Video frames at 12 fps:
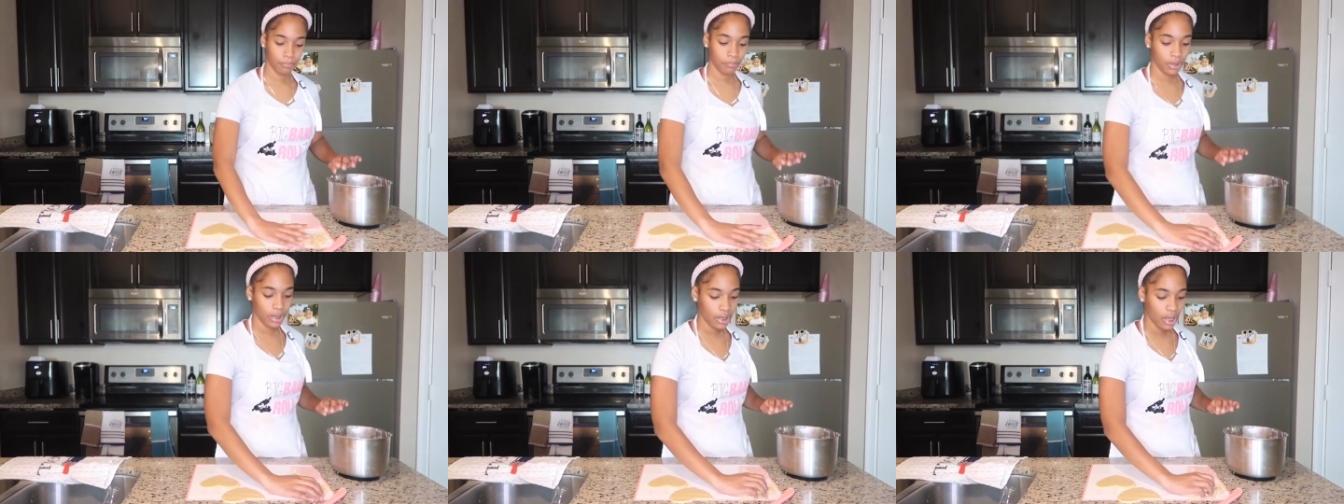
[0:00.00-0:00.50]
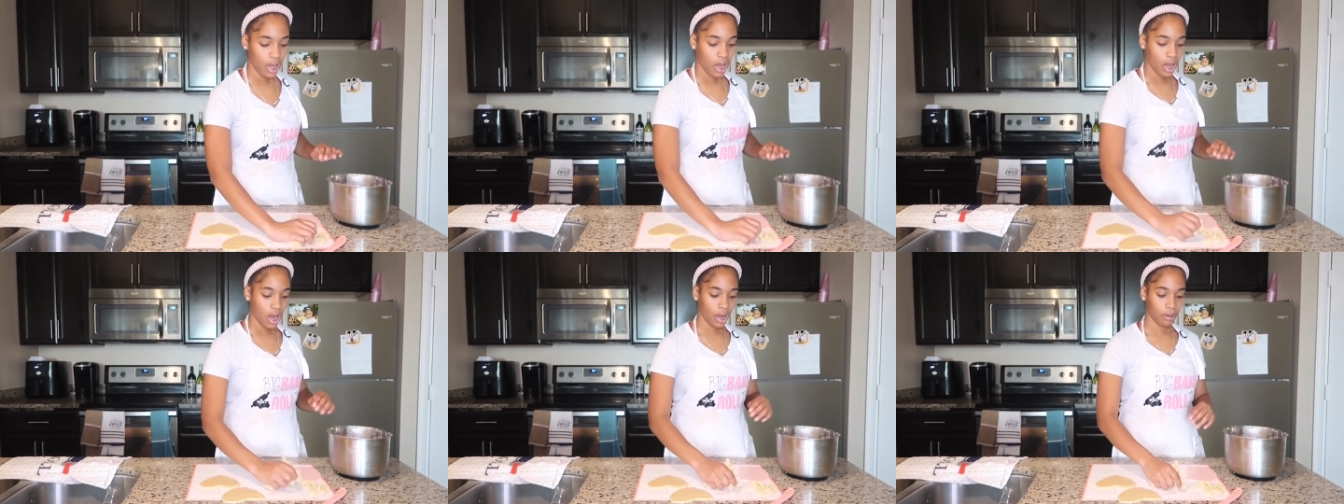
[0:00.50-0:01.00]
but
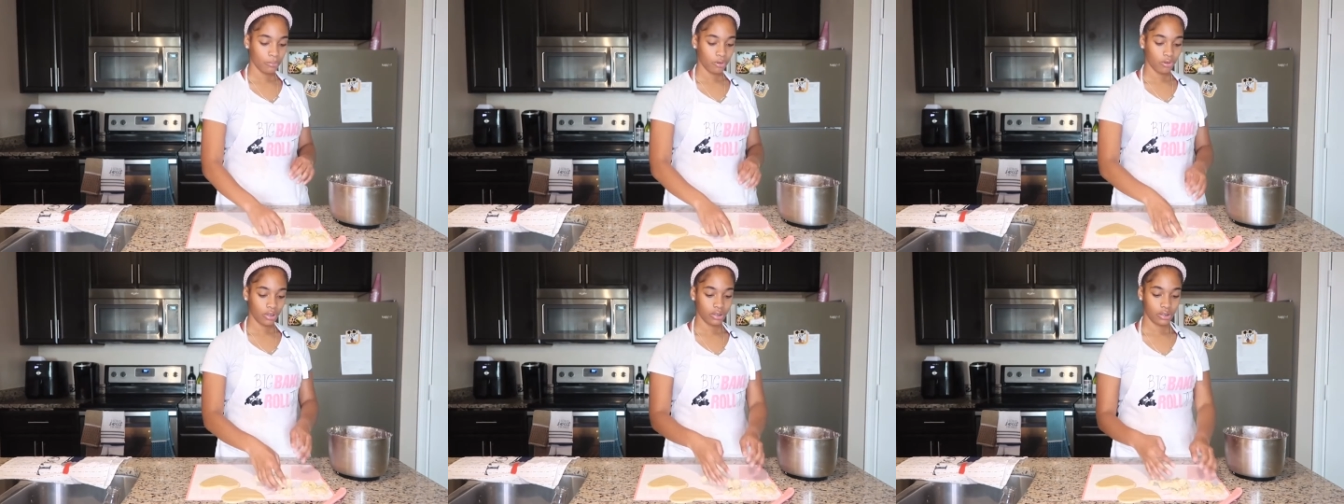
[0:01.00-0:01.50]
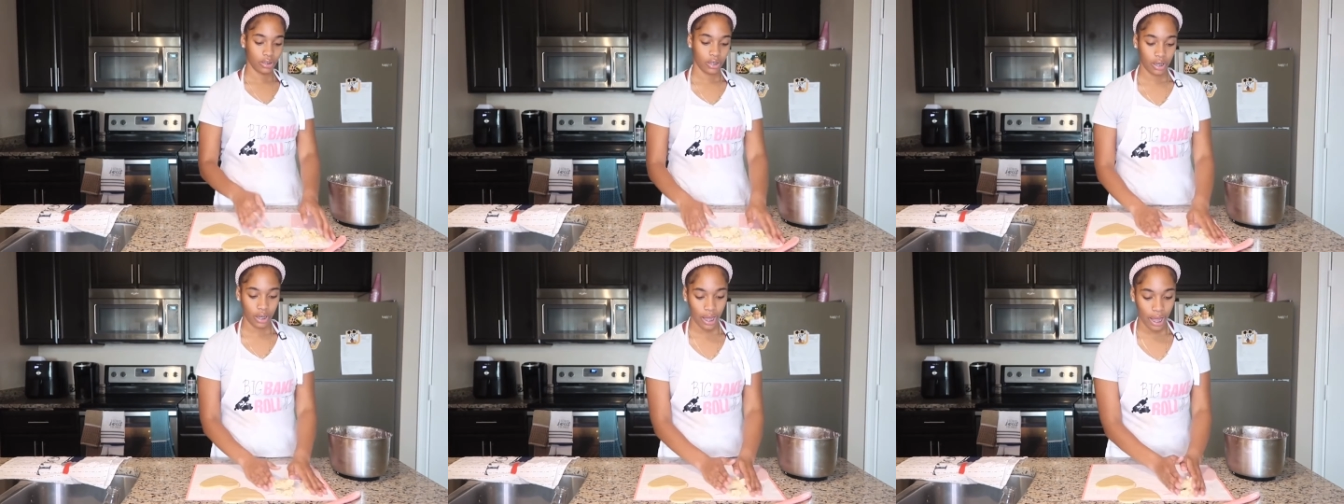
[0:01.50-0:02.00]
I'm going to
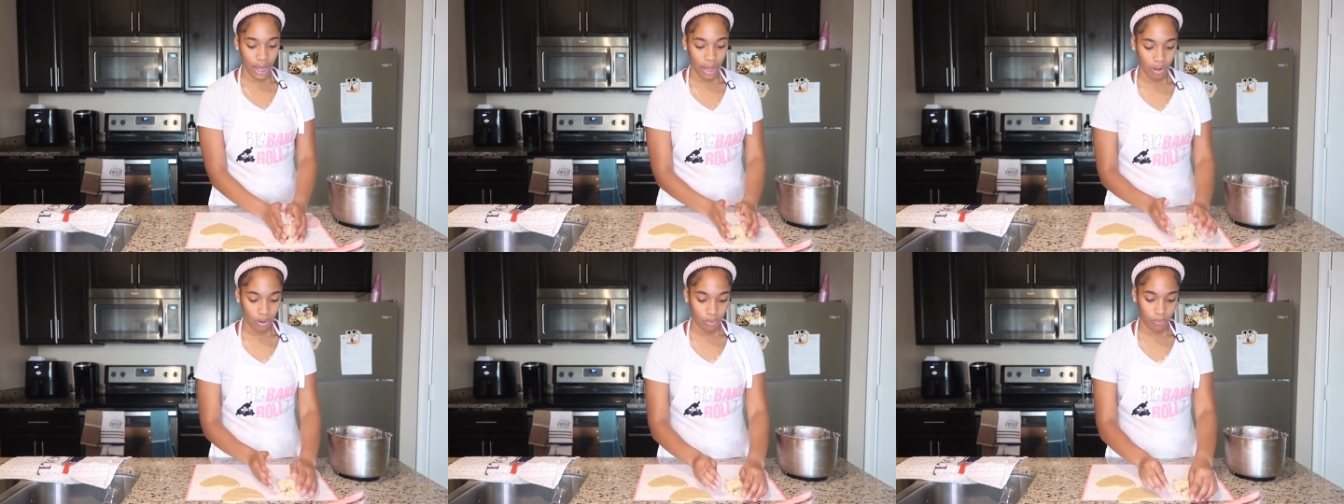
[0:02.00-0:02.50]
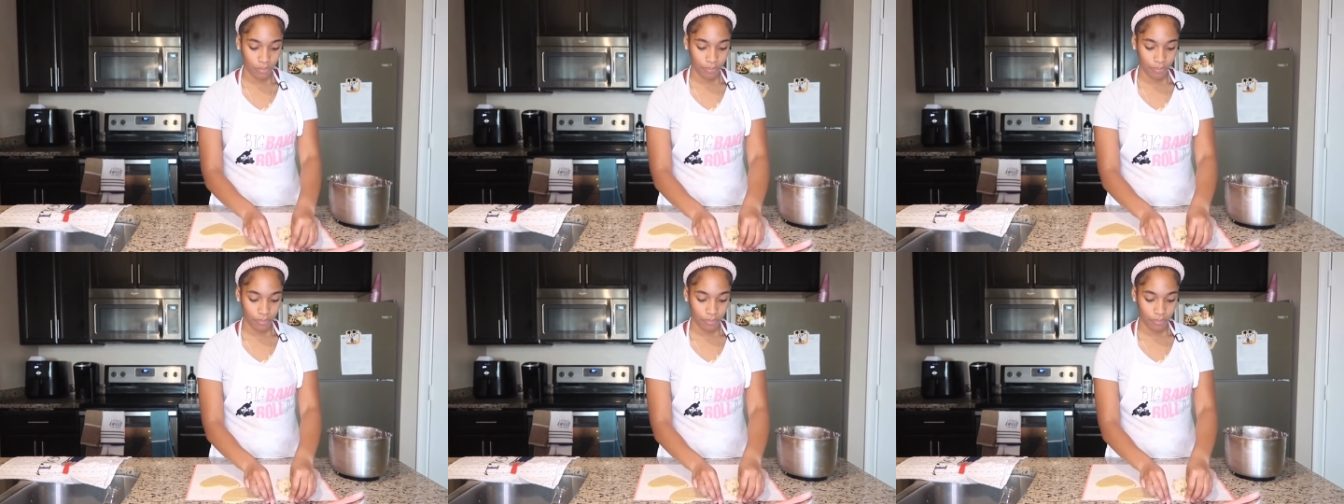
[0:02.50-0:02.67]
cut out